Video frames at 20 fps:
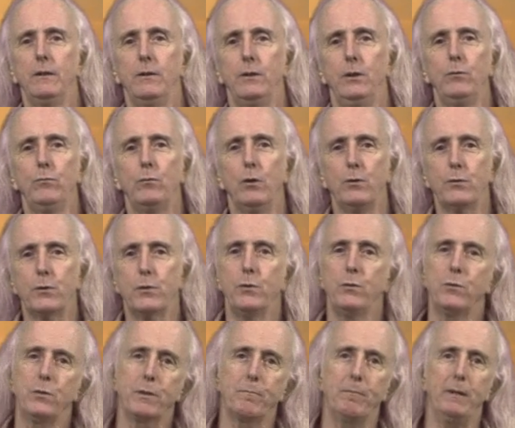you've got
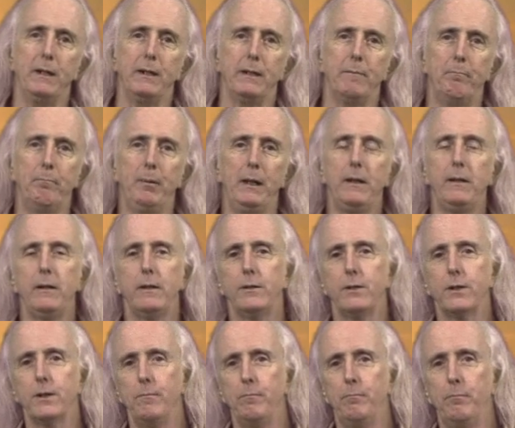to spend
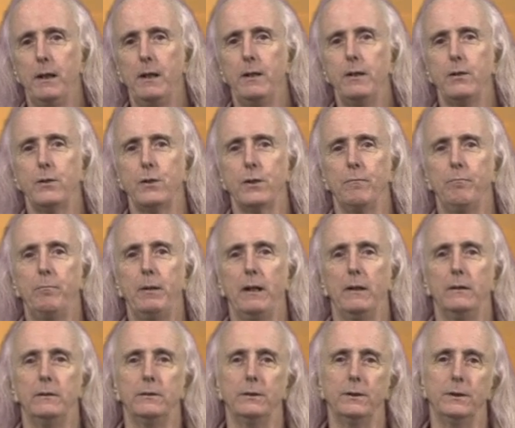billions and billions of
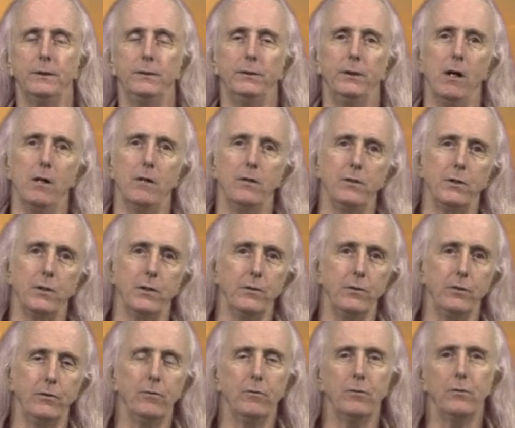pounds and dollars and
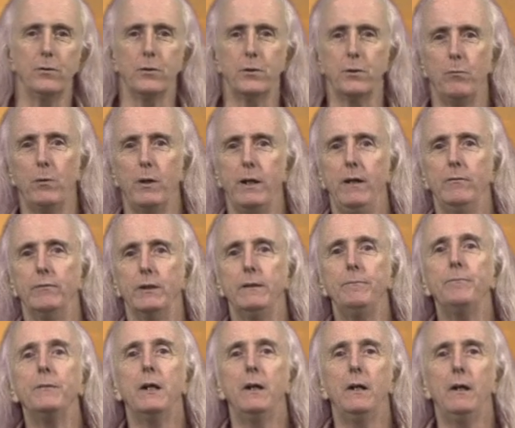euros and whatever
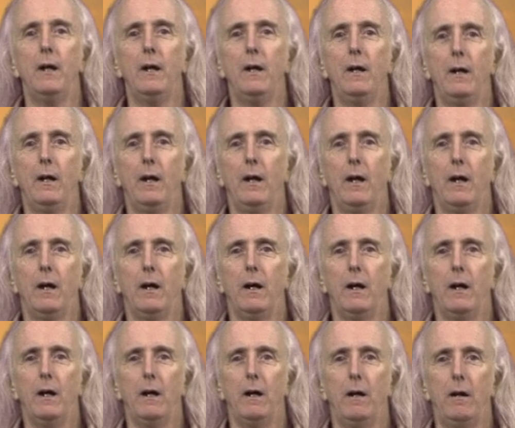
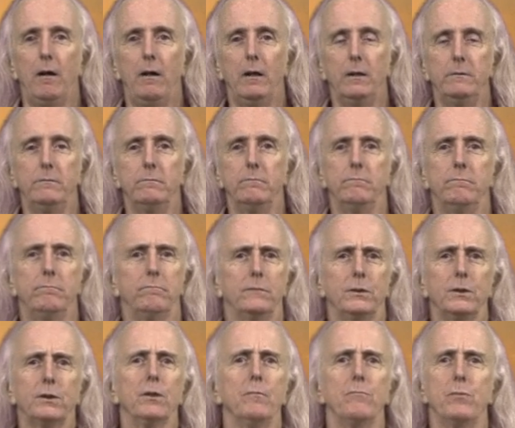on
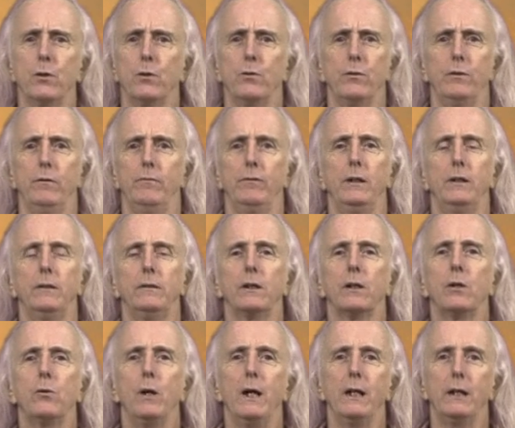some sort of
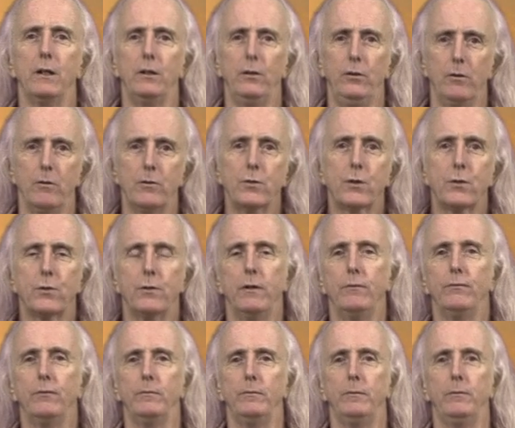quack nostra
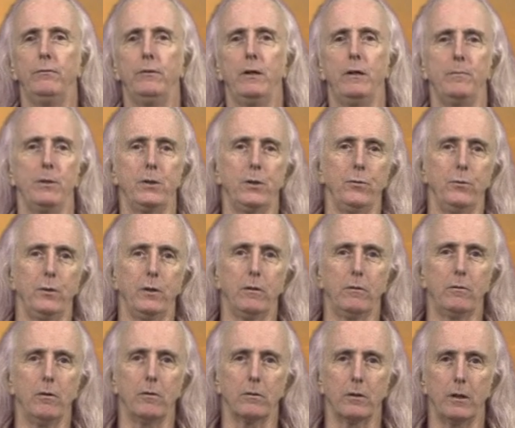from the pharmaceutical
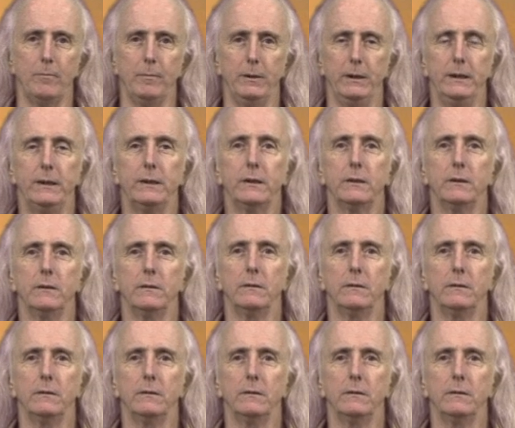conglomerate.